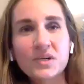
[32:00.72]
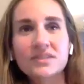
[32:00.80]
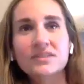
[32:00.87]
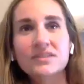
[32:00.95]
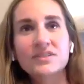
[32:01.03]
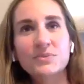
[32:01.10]
I
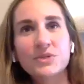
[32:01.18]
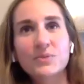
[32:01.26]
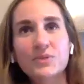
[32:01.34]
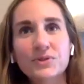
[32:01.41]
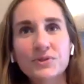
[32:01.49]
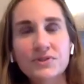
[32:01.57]
saw somebody
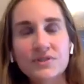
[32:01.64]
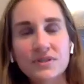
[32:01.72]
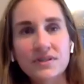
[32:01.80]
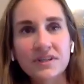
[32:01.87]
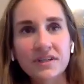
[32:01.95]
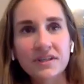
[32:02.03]
post
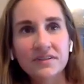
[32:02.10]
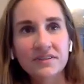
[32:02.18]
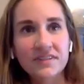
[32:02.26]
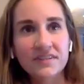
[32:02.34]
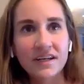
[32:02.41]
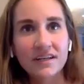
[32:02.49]
the other
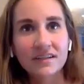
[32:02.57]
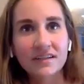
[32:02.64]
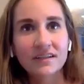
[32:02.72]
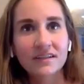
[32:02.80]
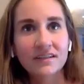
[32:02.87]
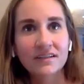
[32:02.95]

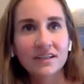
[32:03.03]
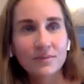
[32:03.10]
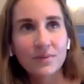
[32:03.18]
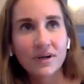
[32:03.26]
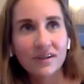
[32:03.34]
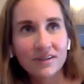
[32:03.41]
day, and I
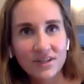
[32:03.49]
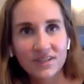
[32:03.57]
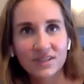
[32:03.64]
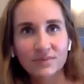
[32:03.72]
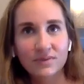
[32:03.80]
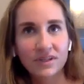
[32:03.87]

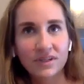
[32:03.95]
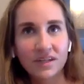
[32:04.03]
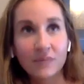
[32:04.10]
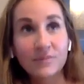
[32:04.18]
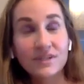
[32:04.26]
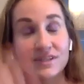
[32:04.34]
apologize, the
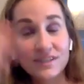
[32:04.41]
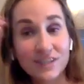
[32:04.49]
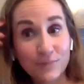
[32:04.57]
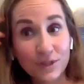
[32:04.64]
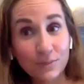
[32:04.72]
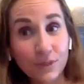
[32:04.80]
name is
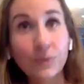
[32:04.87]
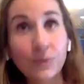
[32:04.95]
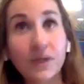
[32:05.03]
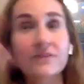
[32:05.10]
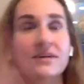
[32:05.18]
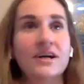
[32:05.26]
slipping me
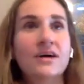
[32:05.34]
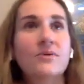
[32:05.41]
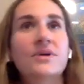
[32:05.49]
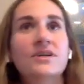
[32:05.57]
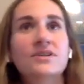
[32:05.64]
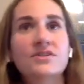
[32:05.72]
right
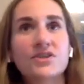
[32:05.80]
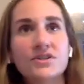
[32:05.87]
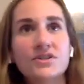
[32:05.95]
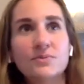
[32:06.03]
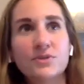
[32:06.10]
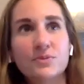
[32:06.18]
now, but I
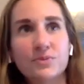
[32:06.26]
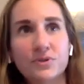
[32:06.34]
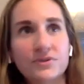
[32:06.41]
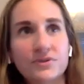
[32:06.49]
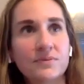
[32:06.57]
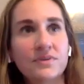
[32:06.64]
saw somebody
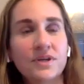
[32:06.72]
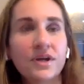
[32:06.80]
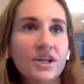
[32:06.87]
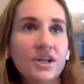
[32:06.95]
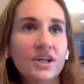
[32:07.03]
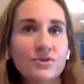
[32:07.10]
post something,
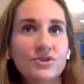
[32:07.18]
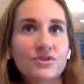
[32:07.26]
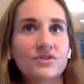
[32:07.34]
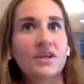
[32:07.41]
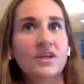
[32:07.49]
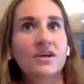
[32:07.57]
and it was
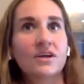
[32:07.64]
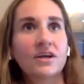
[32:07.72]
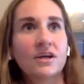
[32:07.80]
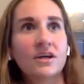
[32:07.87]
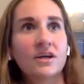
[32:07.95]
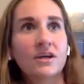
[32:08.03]
just like,
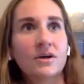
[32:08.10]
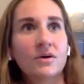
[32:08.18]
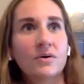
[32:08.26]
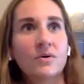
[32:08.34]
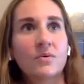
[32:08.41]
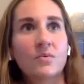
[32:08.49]

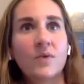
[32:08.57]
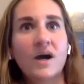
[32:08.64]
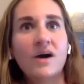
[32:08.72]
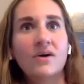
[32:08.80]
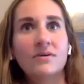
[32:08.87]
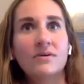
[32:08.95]

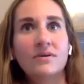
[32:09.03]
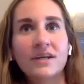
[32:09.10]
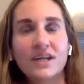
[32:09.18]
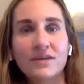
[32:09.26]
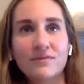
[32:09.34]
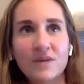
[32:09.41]
wow.
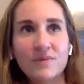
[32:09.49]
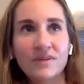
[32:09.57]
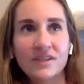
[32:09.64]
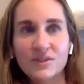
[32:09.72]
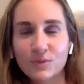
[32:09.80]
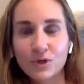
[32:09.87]
And
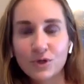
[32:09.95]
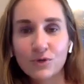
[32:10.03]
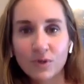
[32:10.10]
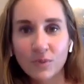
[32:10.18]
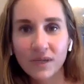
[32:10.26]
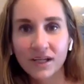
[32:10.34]
it's been
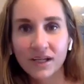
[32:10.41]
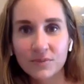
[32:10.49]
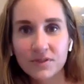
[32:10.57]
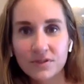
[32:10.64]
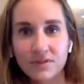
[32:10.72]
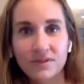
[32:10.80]
over a week, and
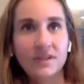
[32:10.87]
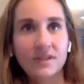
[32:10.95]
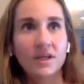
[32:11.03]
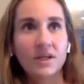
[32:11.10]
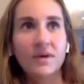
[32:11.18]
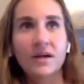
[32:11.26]
I'm still
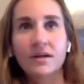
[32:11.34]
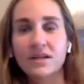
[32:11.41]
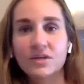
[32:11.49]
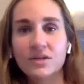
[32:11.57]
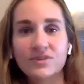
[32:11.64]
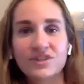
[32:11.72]
thinking about
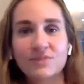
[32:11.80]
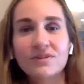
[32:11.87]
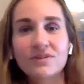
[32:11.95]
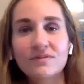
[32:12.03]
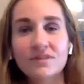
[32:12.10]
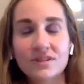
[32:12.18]
it. And it was
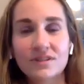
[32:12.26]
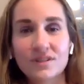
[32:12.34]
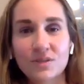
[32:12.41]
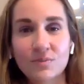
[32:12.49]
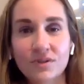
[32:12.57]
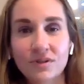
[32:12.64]
something very
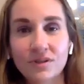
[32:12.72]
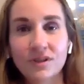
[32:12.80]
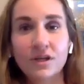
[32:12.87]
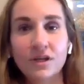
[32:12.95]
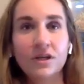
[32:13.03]
simple.